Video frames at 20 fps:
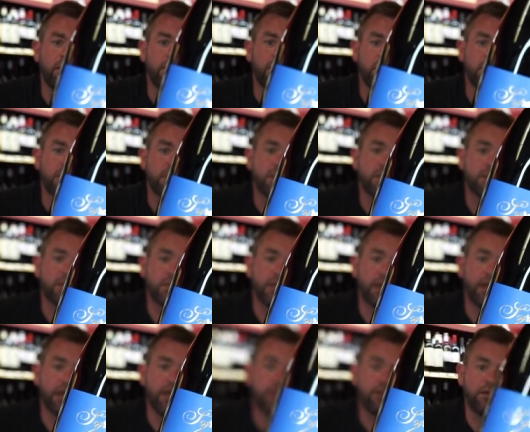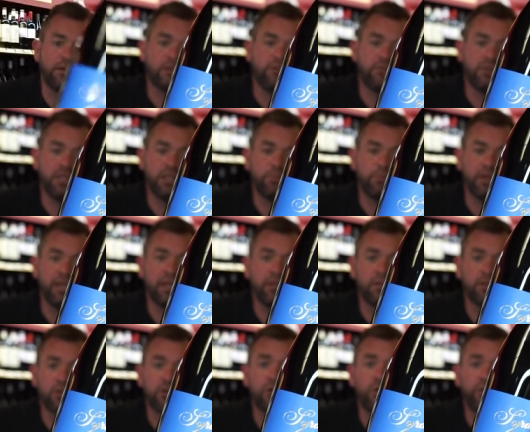This is uh, the Vin de Pays,
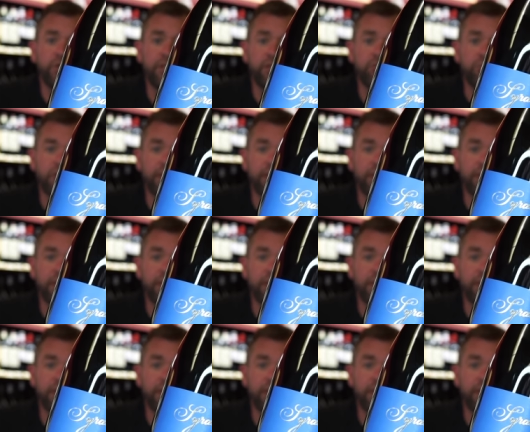the Collines